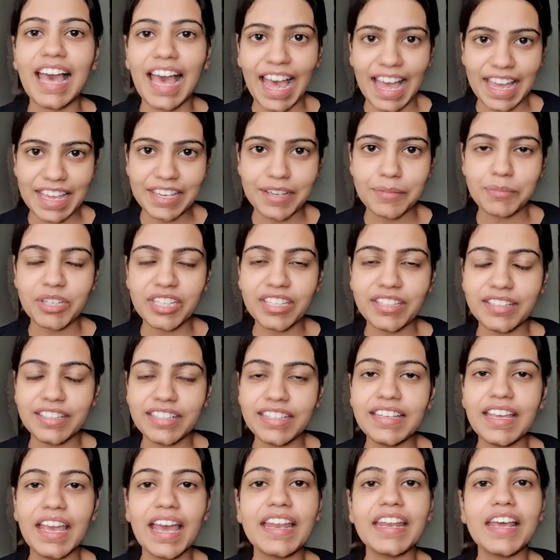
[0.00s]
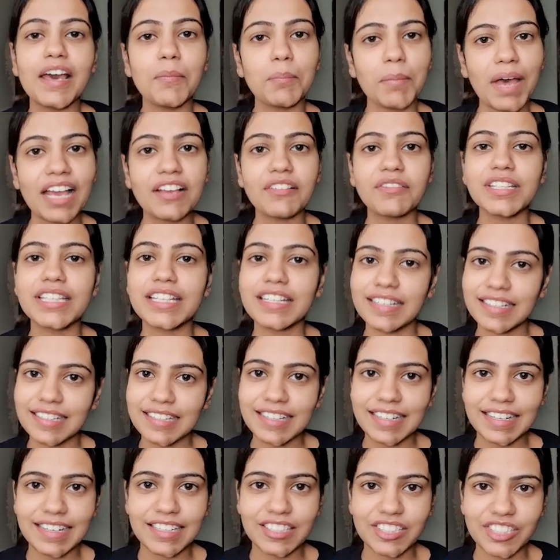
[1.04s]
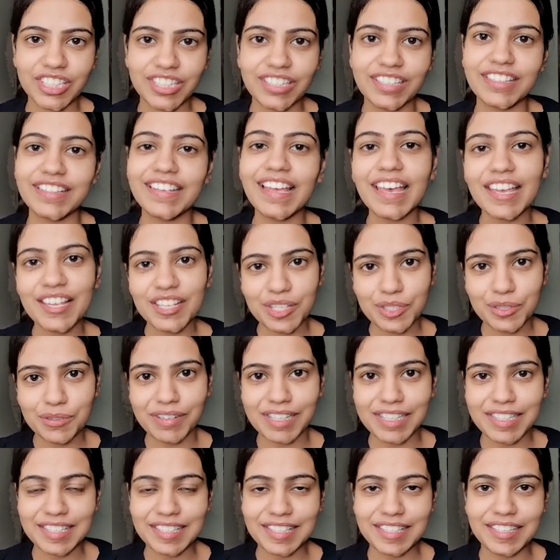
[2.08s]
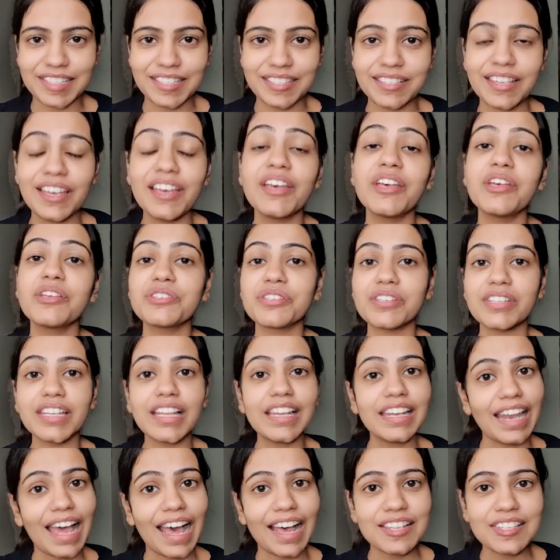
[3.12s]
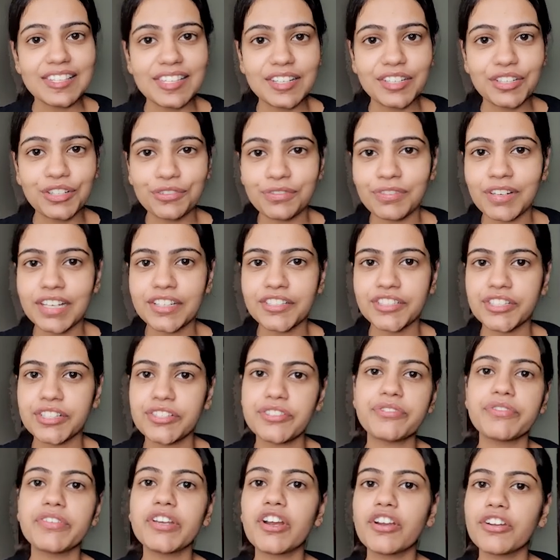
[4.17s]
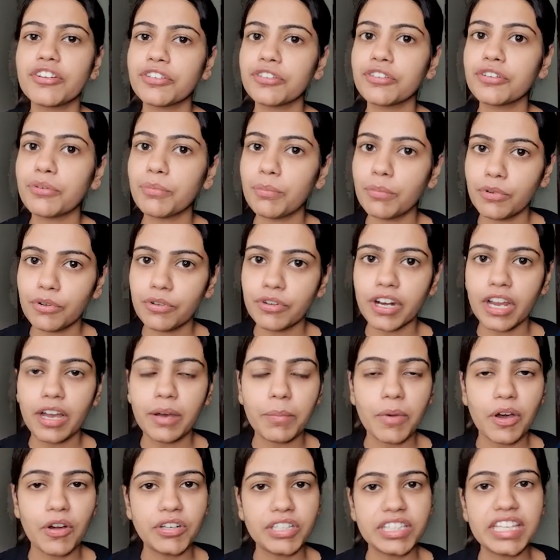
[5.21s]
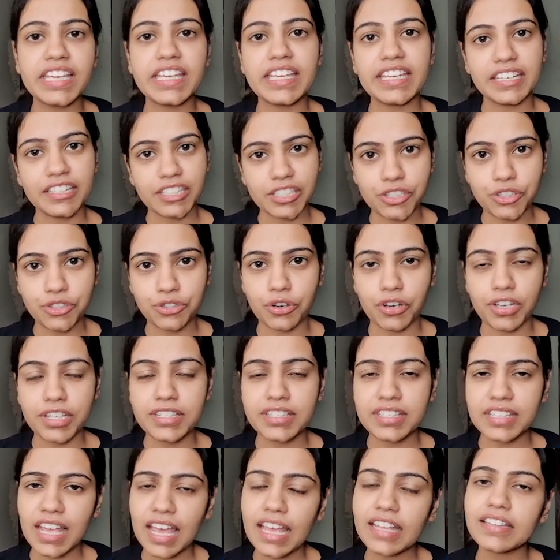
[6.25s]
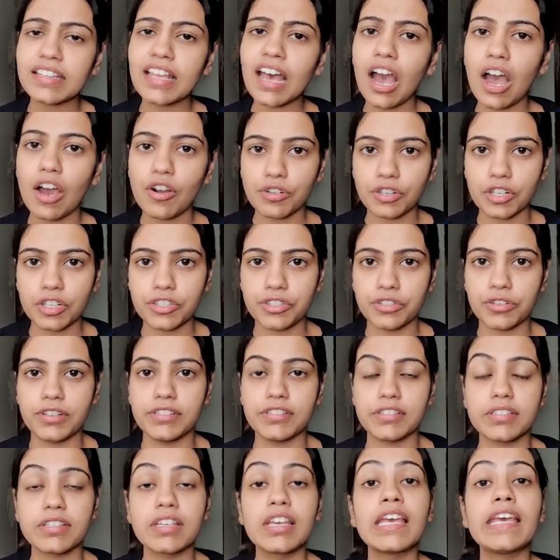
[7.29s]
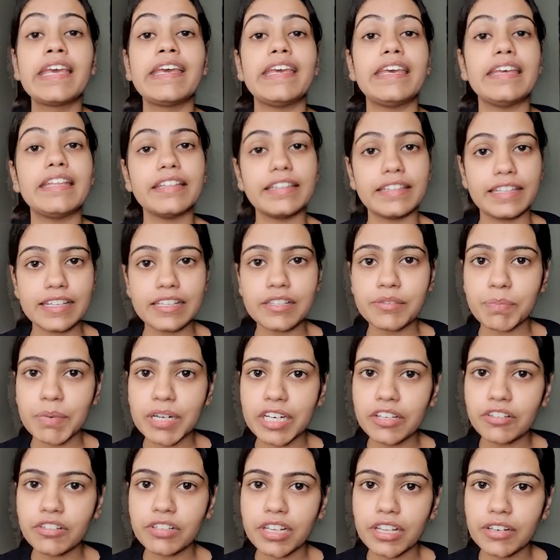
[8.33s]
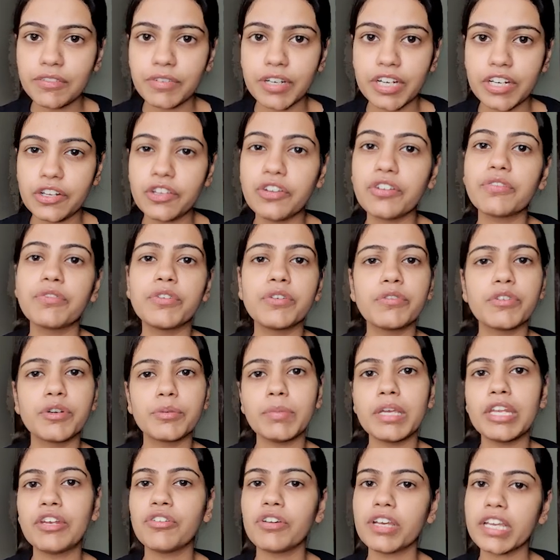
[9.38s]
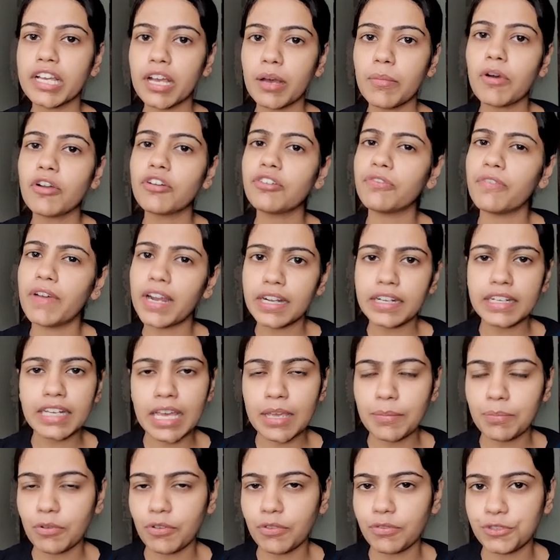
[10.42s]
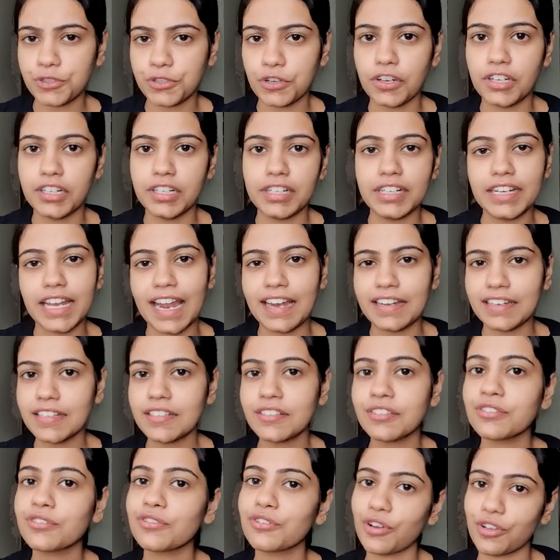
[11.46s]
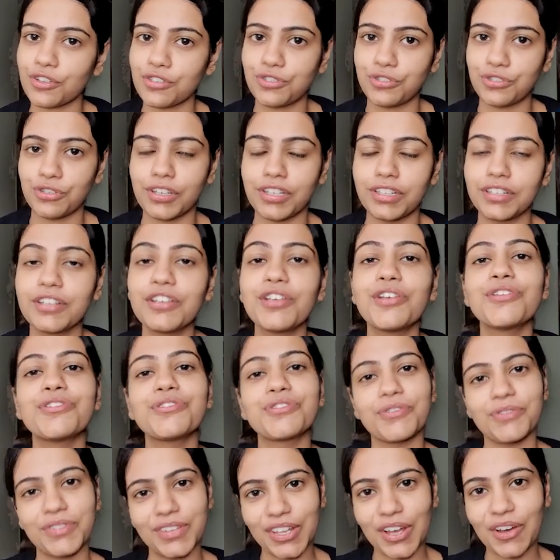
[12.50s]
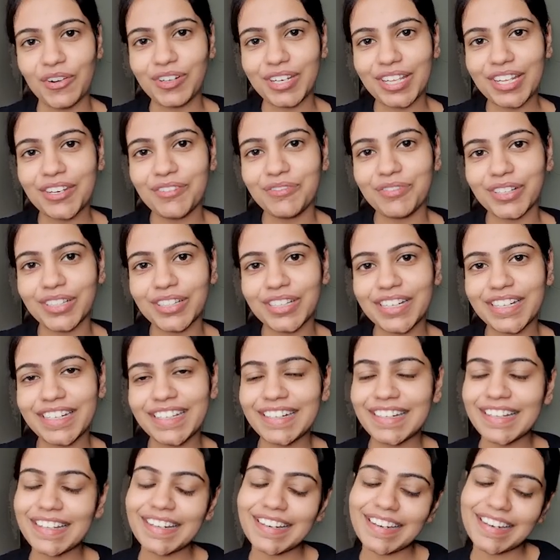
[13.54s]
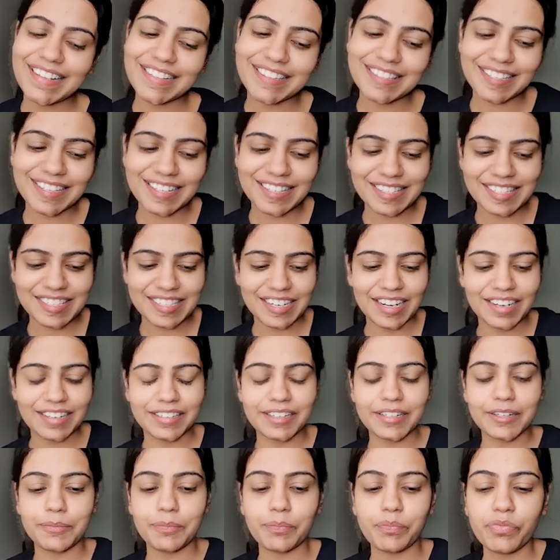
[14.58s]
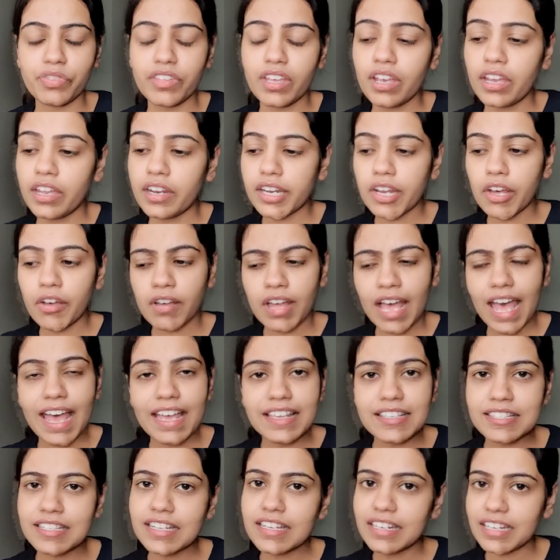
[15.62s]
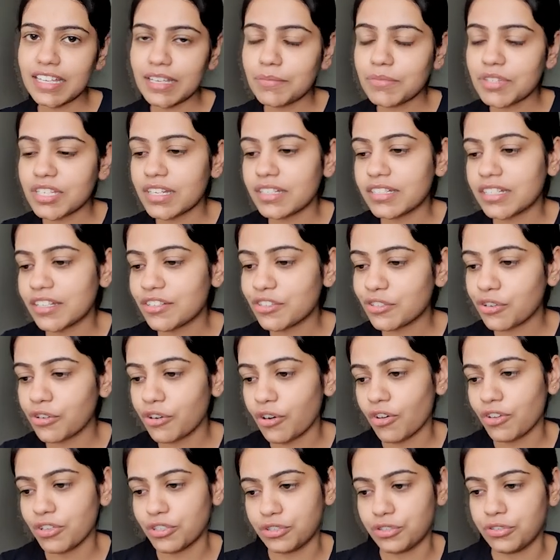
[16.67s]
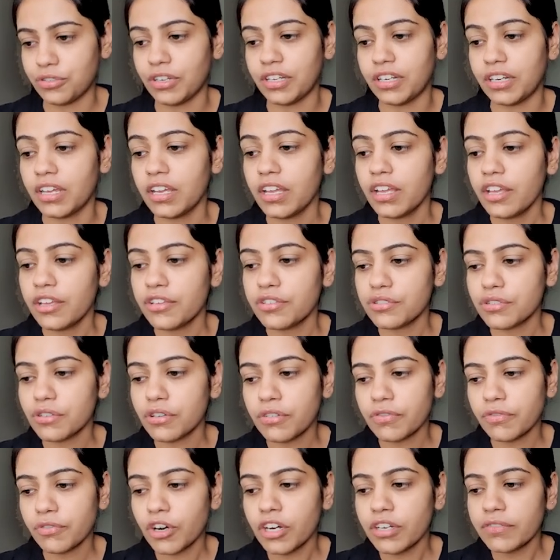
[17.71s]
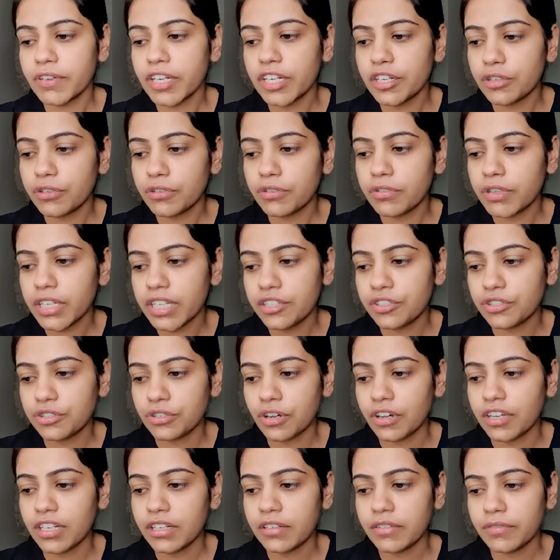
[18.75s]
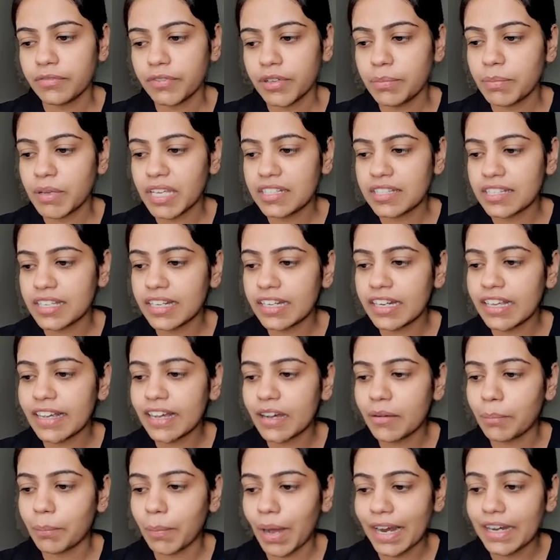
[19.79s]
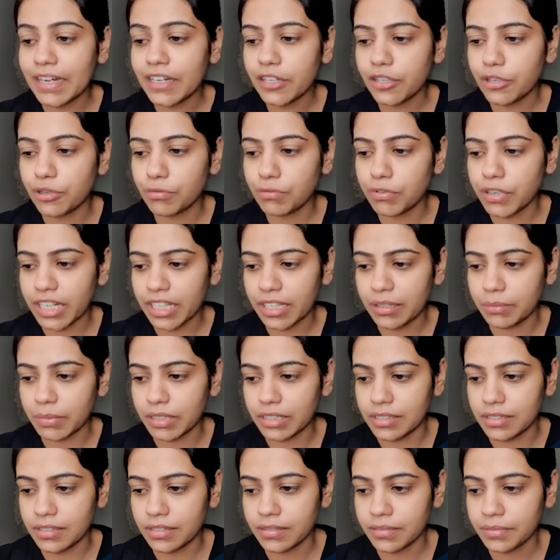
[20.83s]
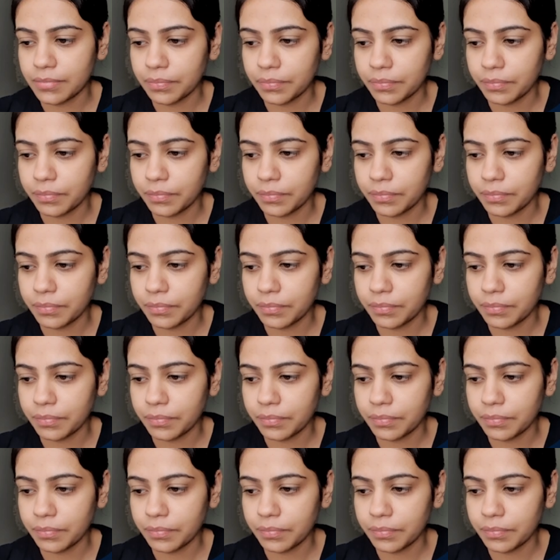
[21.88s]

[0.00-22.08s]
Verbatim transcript: I am Riti and I am back with another lecture in the SQL series. So in the last set of lectures, we got to know more about the inner joins and the outer joins. In this particular video, we would be knowing about one type of join, that is cross join. So without any further delay, let's get started. Now as the name suggests, cross join. So what we do in join, we basically combine two tables.